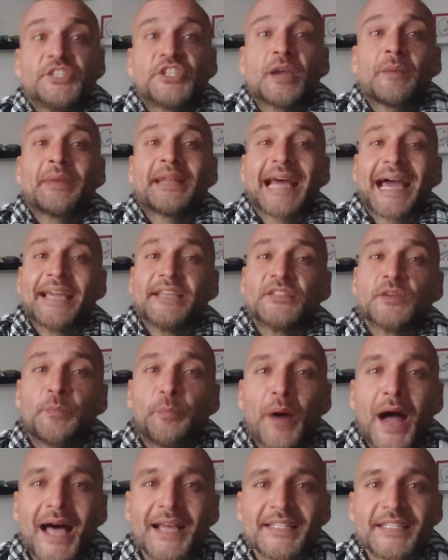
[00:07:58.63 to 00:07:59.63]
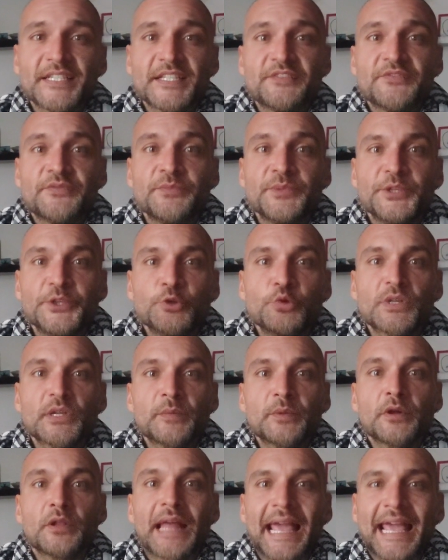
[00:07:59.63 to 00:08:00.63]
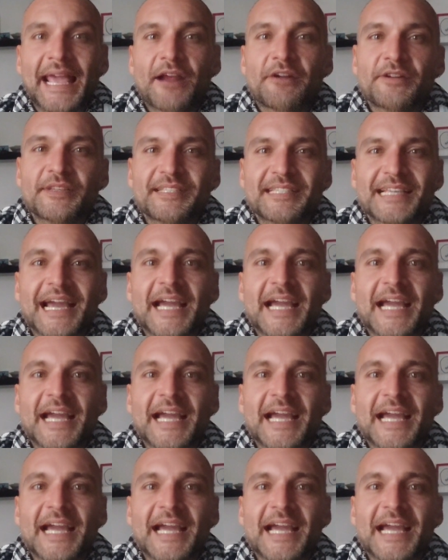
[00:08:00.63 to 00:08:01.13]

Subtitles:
Gemini is a positive, mutable air